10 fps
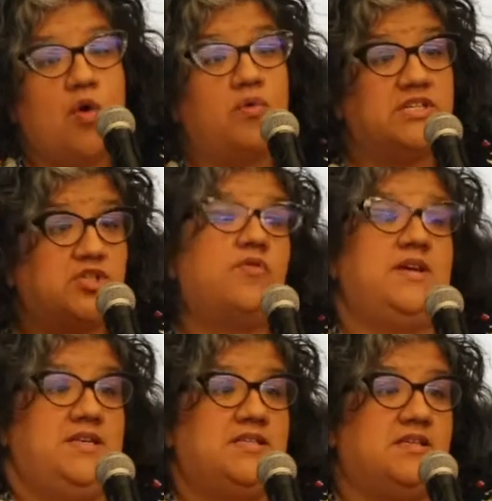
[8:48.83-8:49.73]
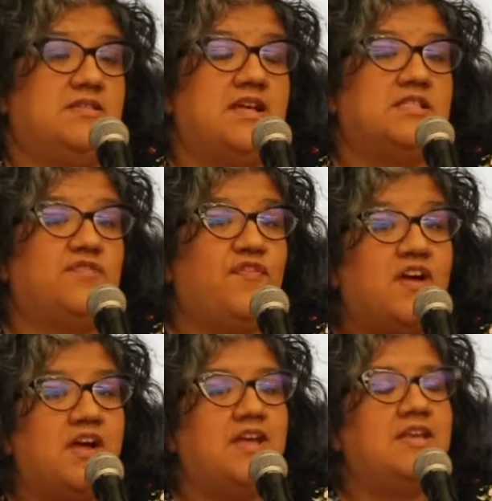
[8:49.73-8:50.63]
Well, that's great. That's
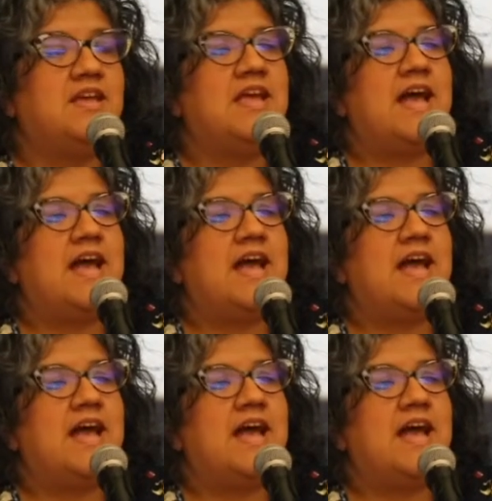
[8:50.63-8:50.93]
fine.